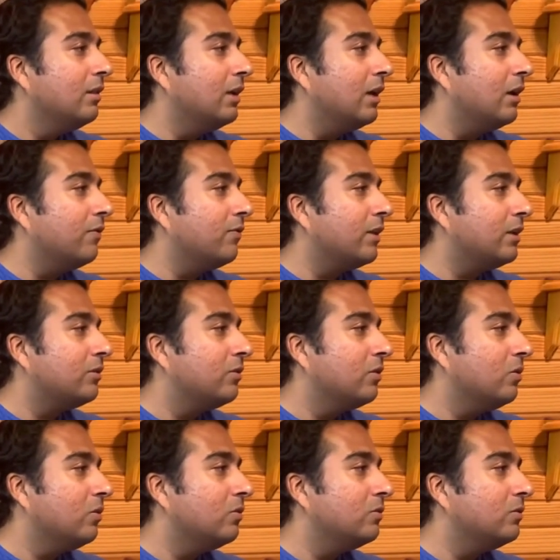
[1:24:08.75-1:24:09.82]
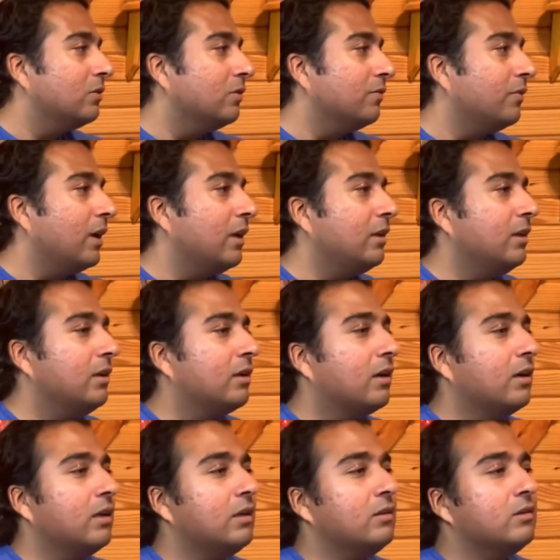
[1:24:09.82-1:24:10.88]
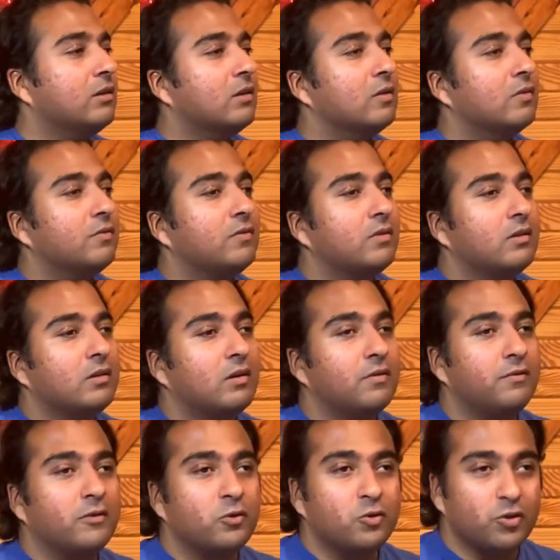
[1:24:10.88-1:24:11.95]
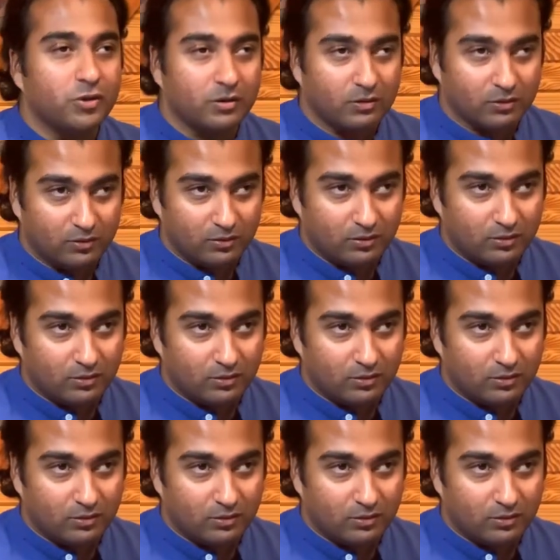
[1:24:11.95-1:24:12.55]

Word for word: They have let go of any kind of aversion.